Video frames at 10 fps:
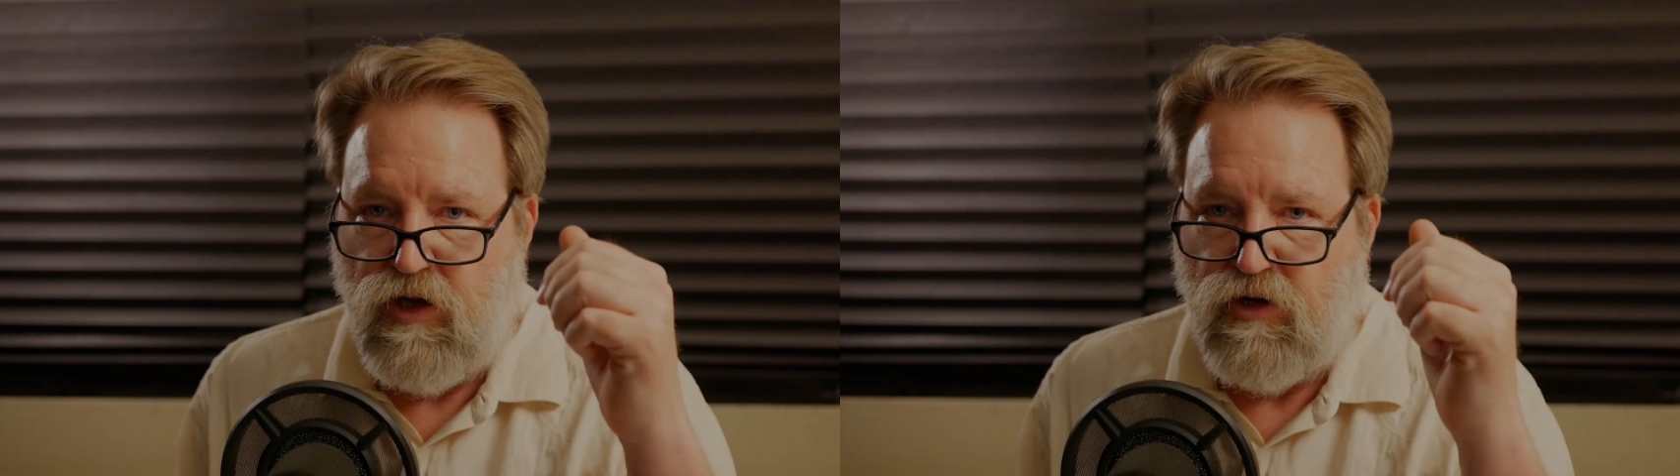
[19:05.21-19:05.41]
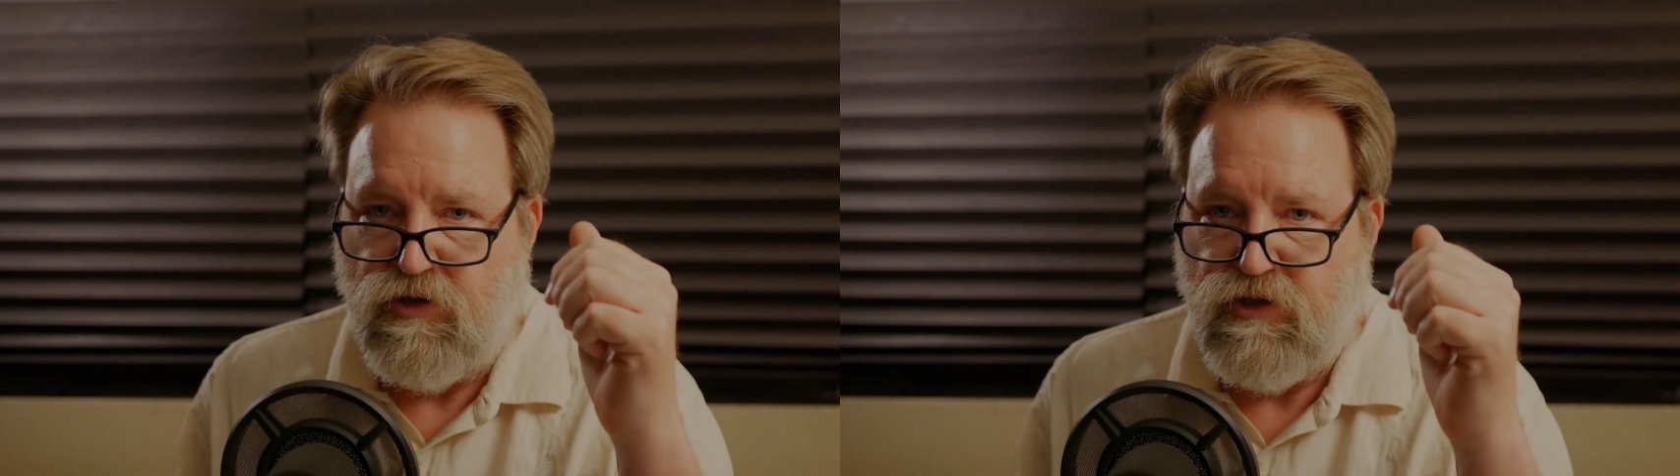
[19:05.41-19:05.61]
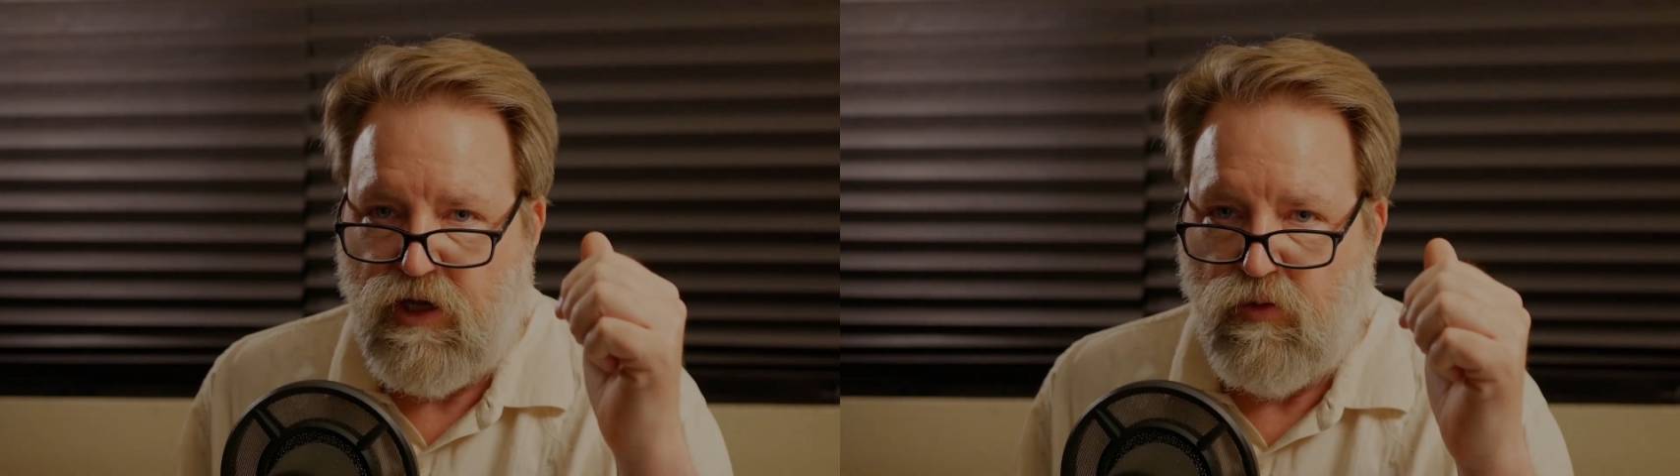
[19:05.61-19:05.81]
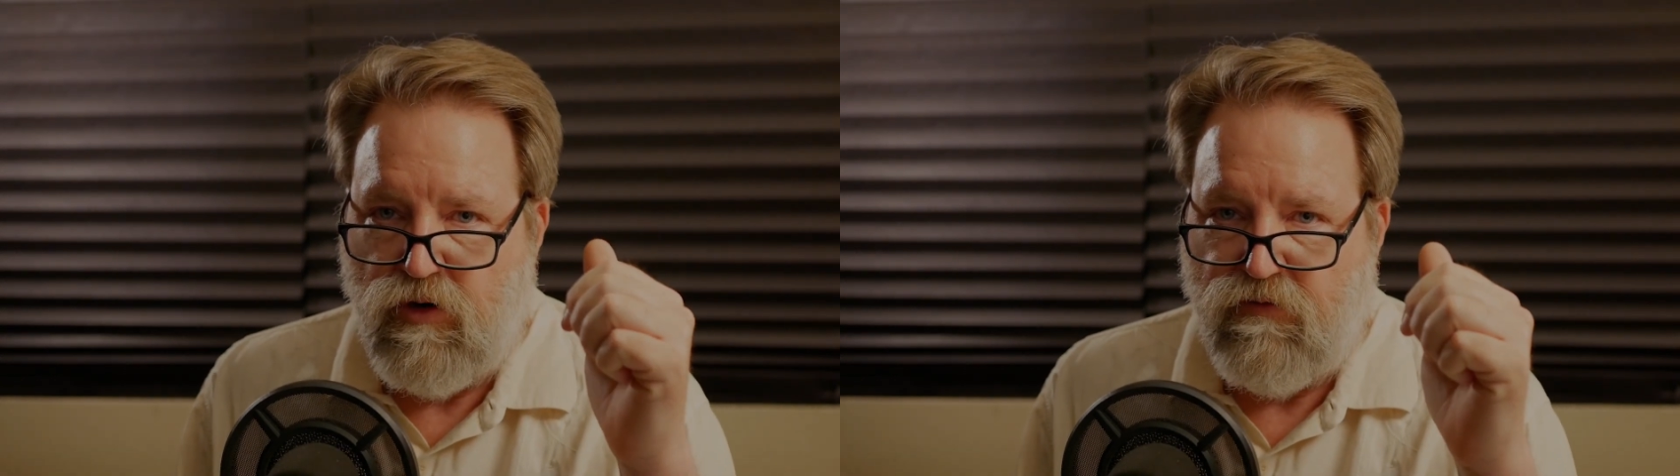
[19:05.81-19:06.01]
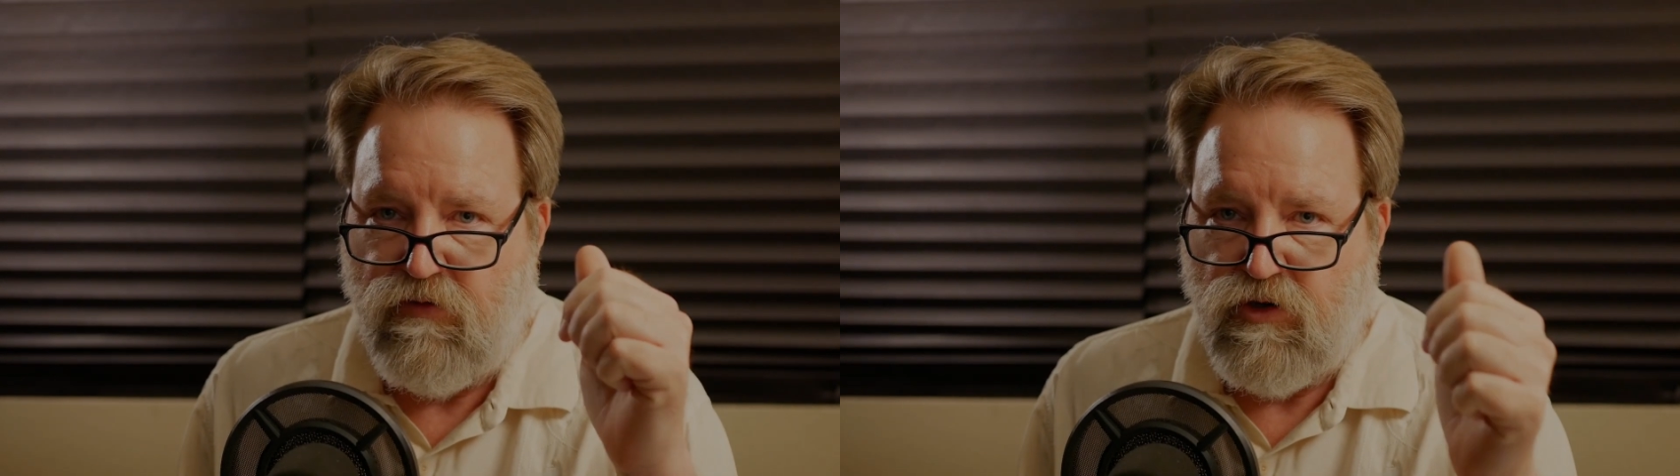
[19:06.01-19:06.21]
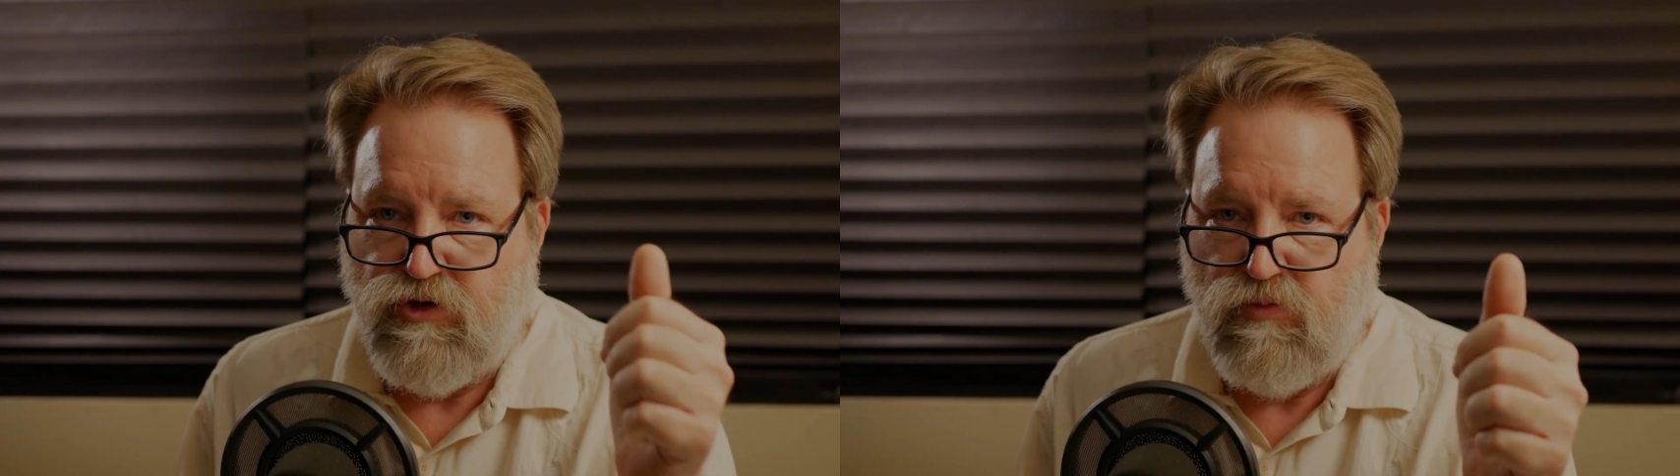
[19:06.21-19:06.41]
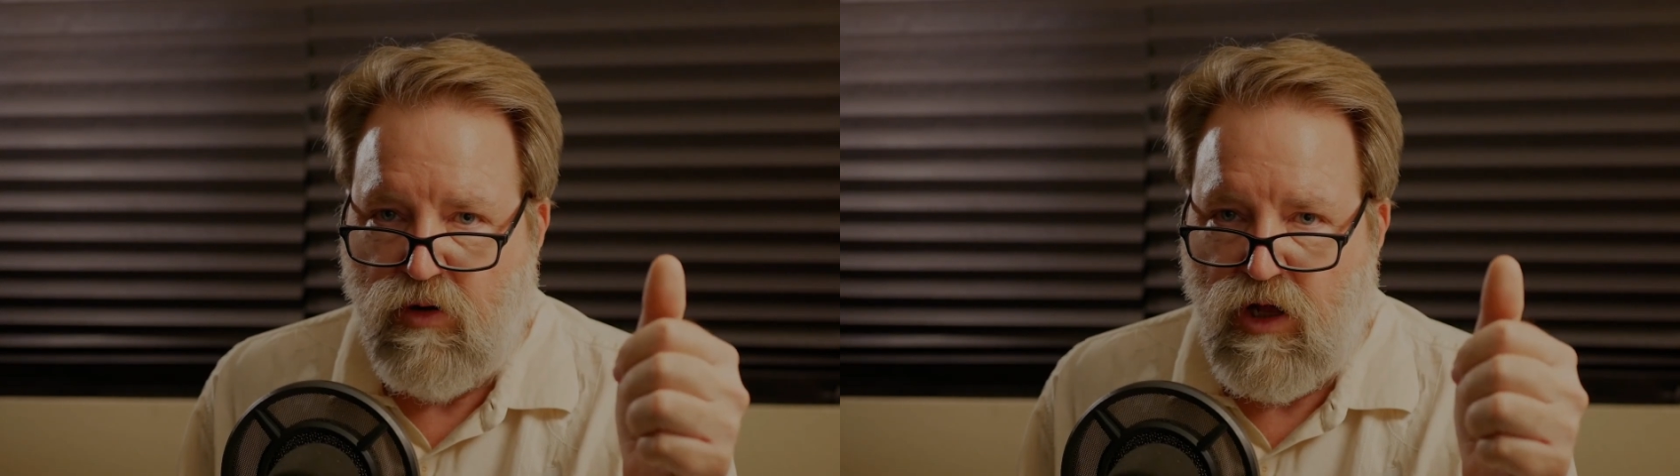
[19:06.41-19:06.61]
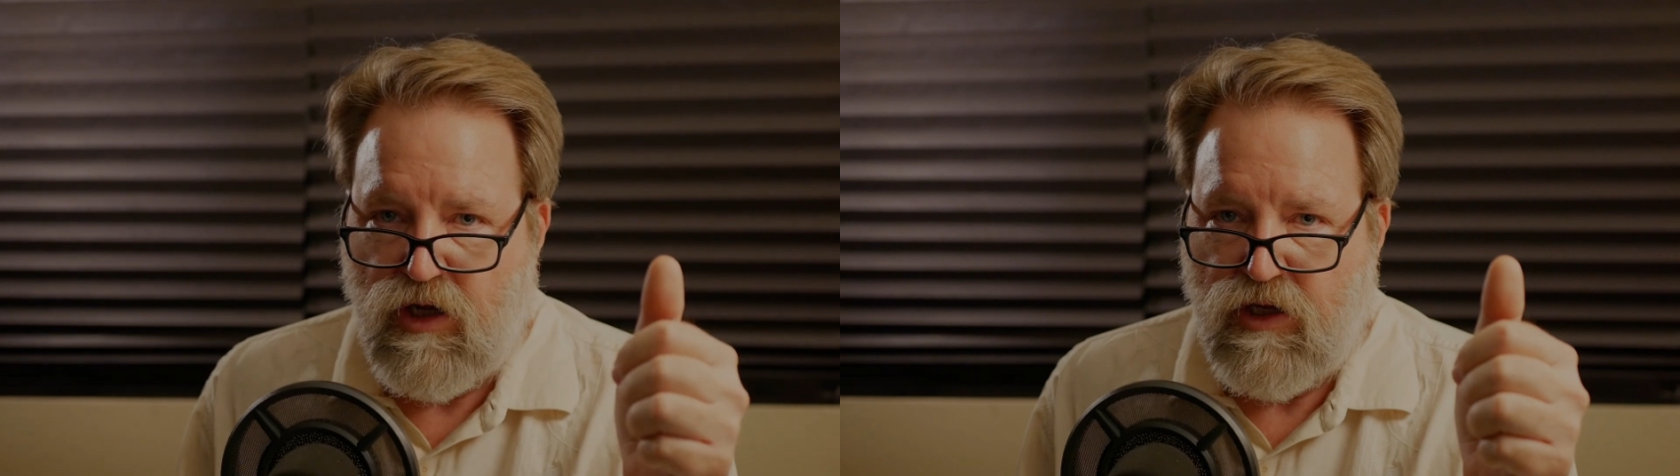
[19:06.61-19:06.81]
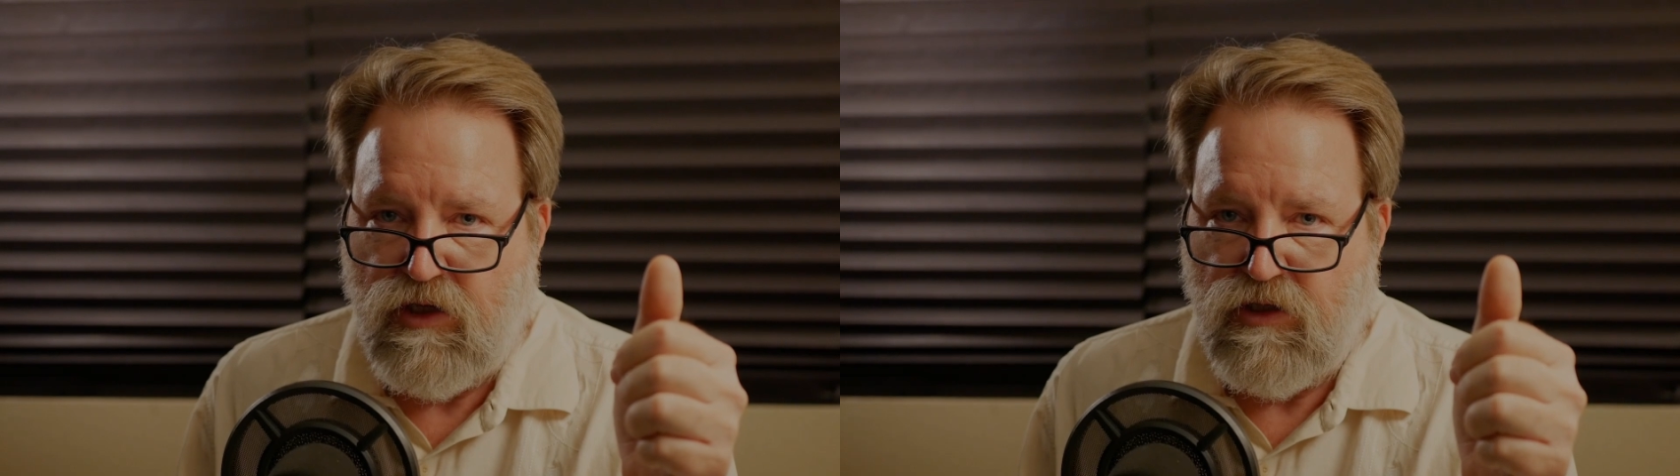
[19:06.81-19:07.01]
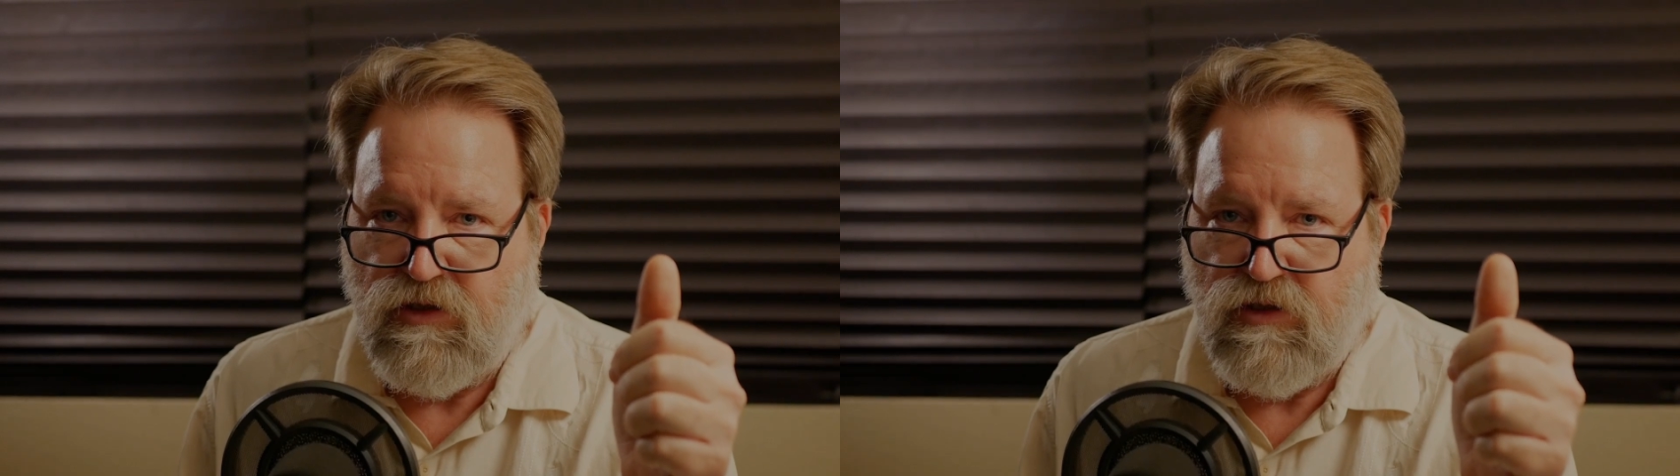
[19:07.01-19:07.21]
understand what a virtue block
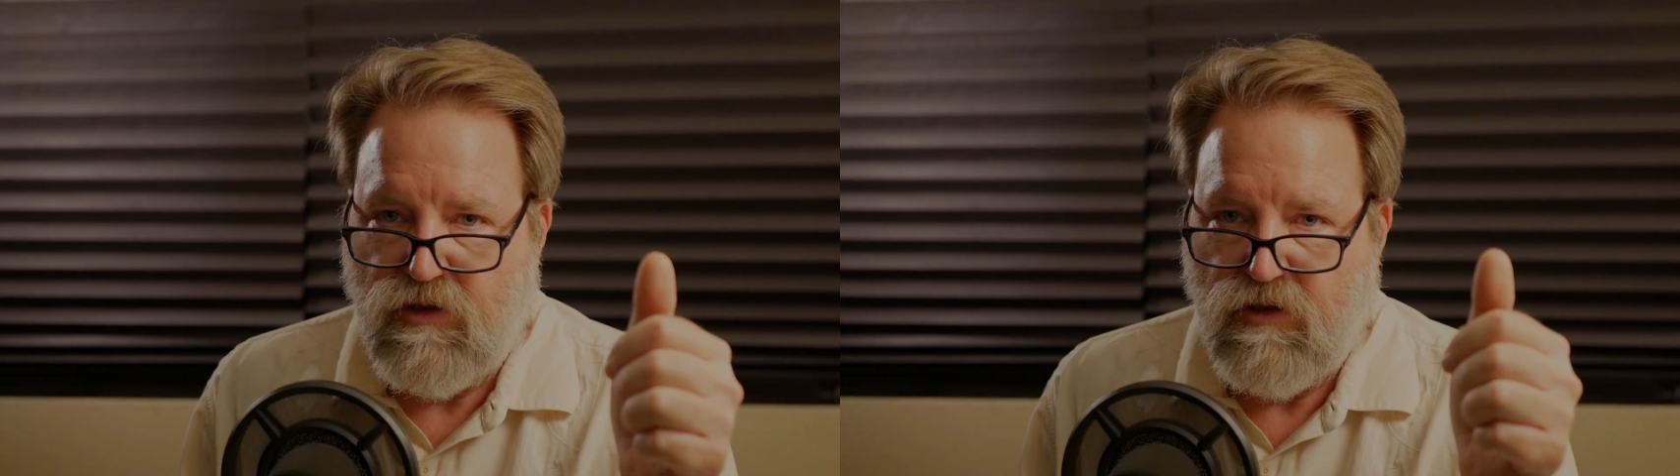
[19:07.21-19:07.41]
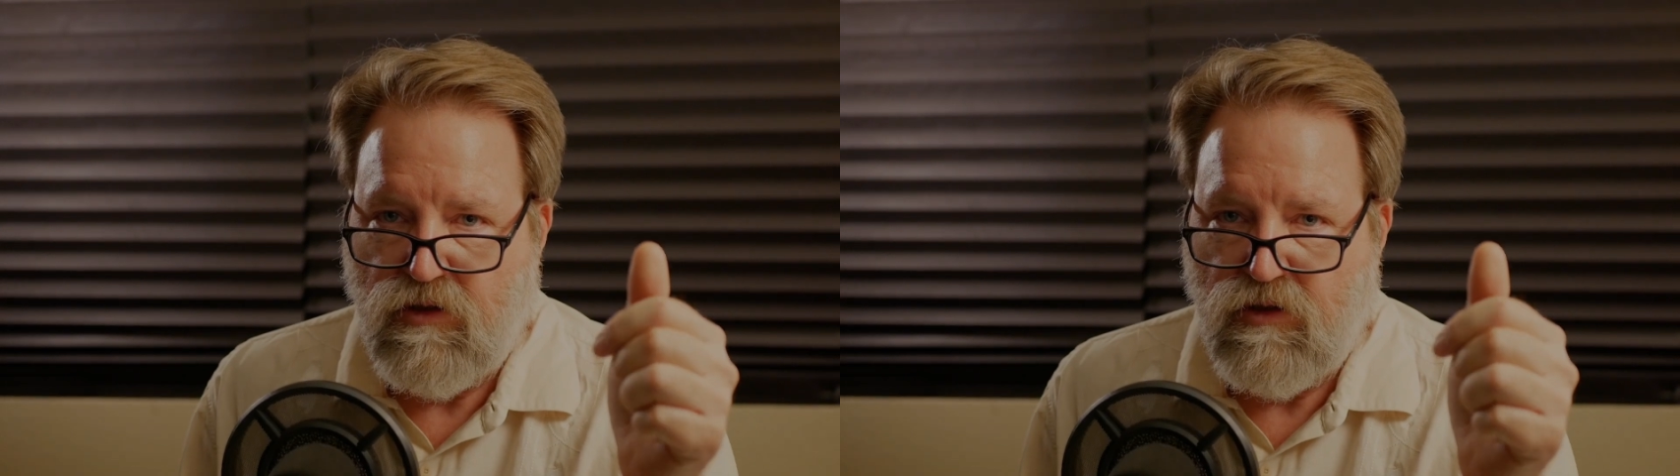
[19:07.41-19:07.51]
is,